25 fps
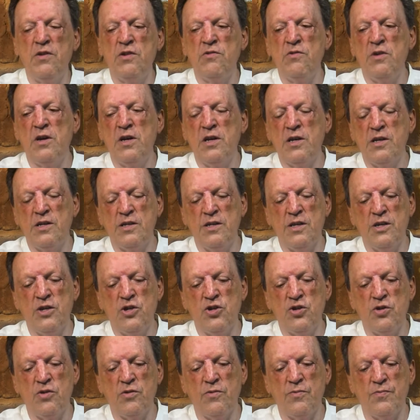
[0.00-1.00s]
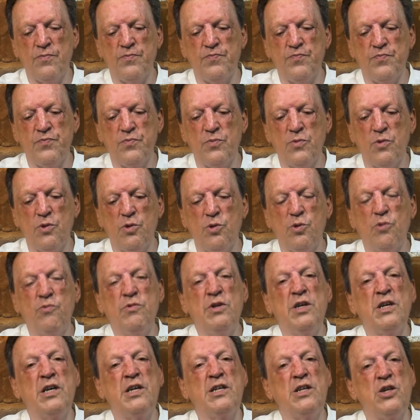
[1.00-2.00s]
in reincarnation.
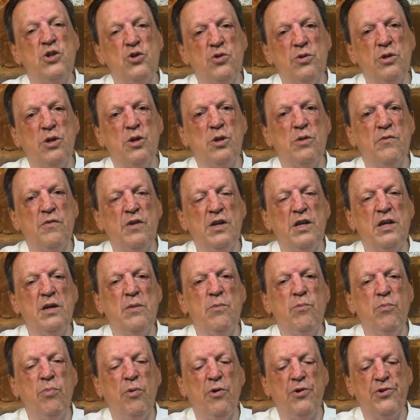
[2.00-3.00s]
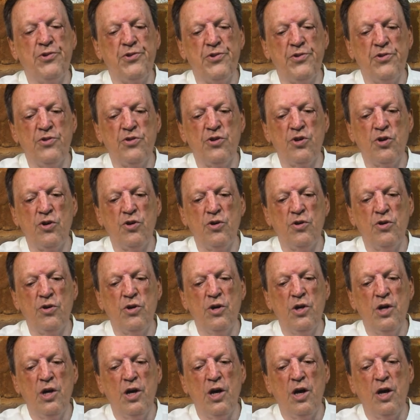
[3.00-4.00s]
Reincarnation is a very important
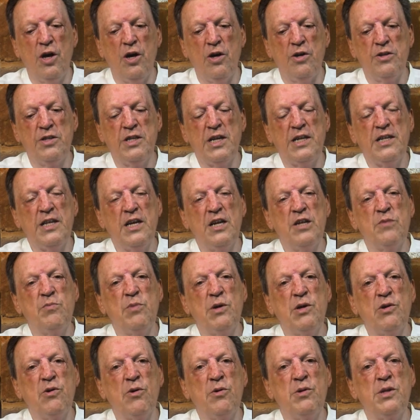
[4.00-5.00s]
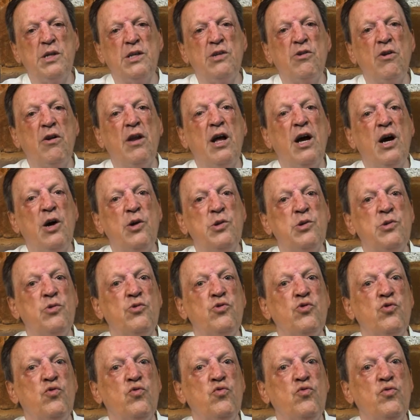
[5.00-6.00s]
tenet because it allows
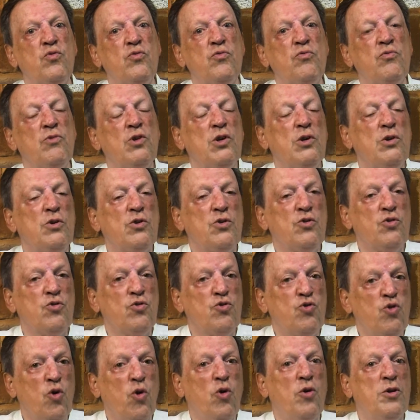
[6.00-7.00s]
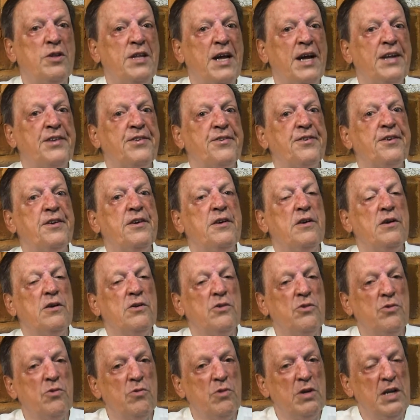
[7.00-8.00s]
you to know that
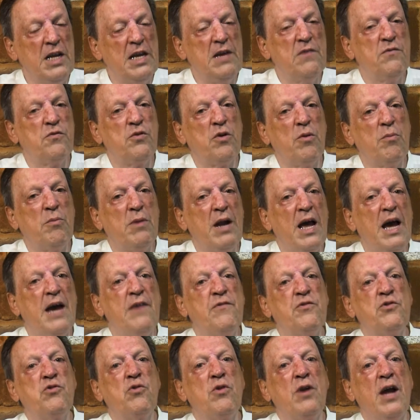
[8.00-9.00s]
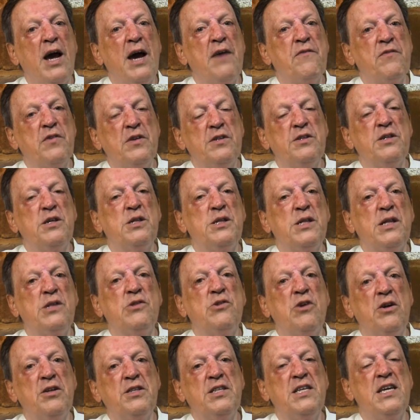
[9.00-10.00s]
you live from life to life and this is
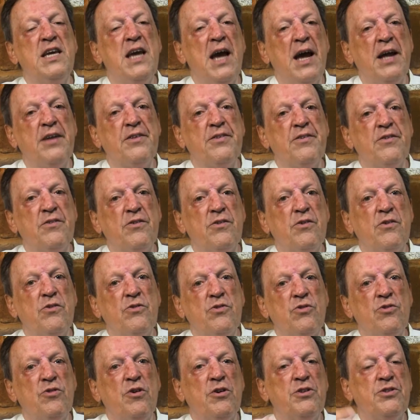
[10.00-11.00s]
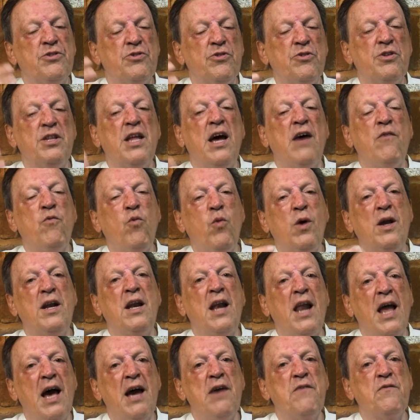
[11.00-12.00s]
not the end. You know, you don't have
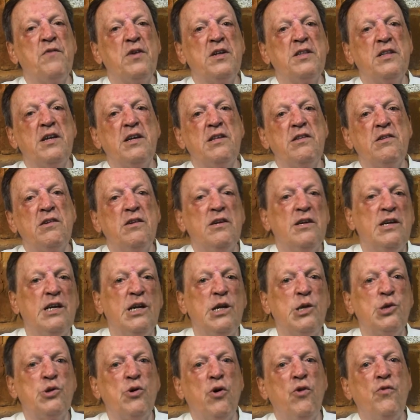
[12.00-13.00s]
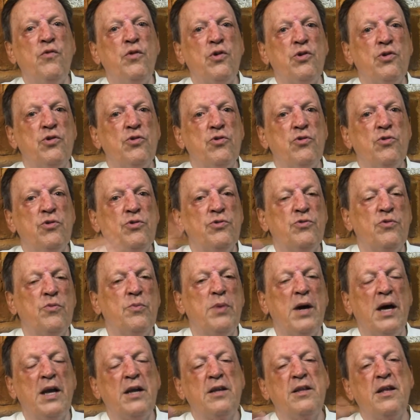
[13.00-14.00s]
one life and then it's over. You go to
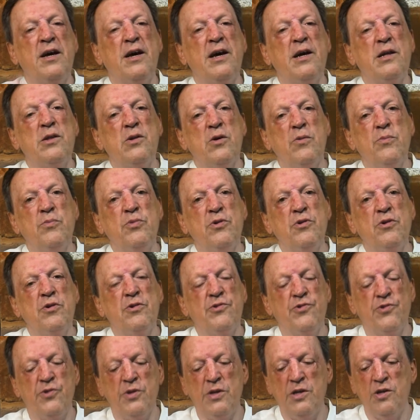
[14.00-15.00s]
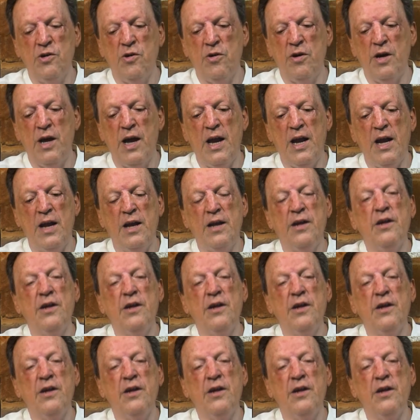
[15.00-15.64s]
paradise or purgatory or hell.